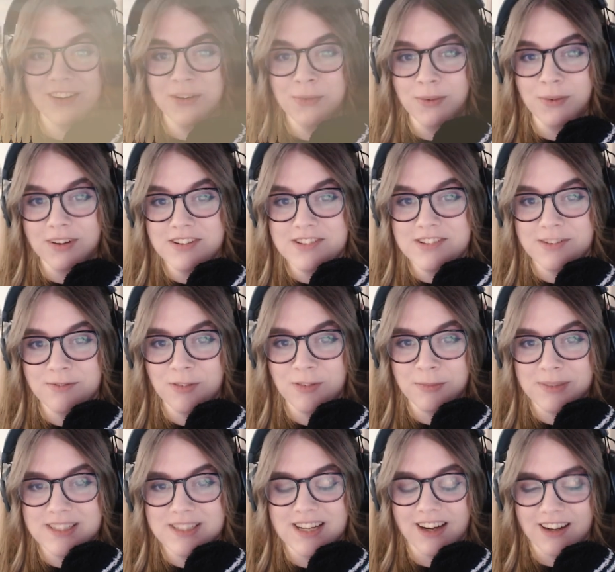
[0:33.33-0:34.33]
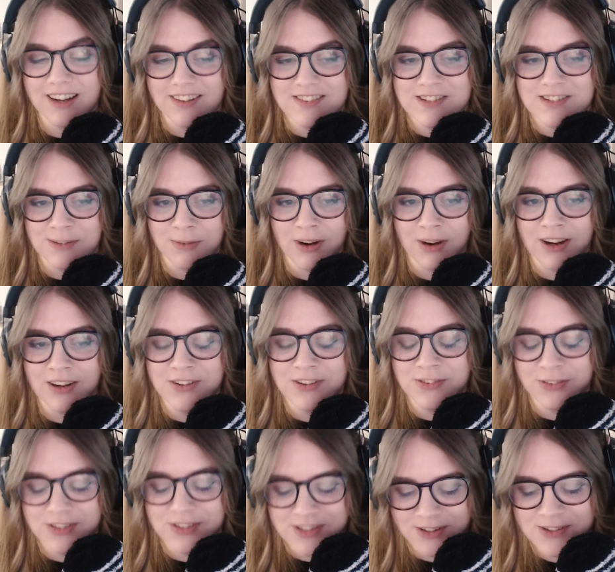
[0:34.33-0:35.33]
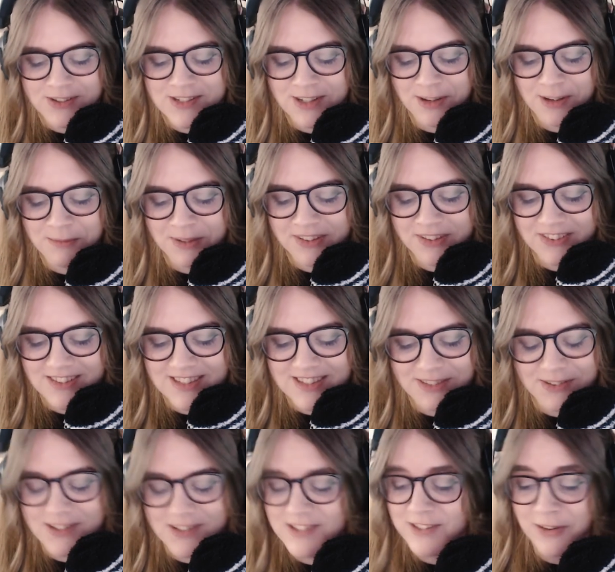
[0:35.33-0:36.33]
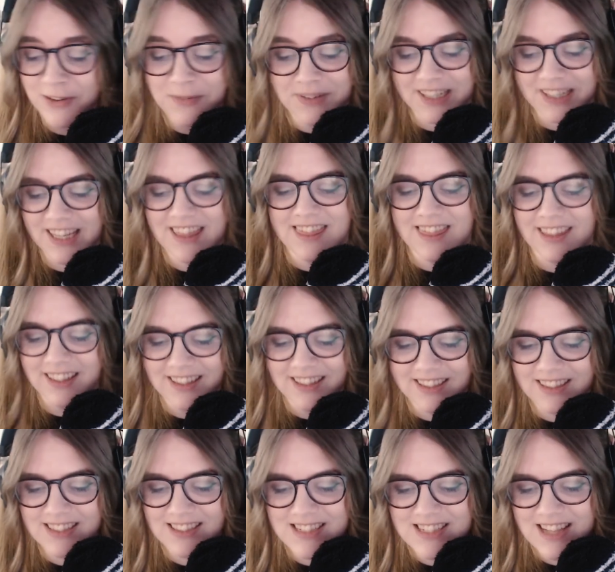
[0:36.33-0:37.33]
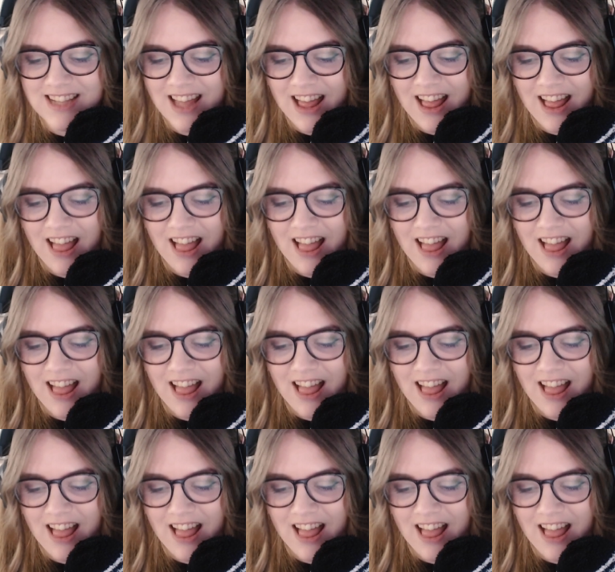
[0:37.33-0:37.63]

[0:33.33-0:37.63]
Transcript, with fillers: question for me to answer why I enjoy Dota because there are so many things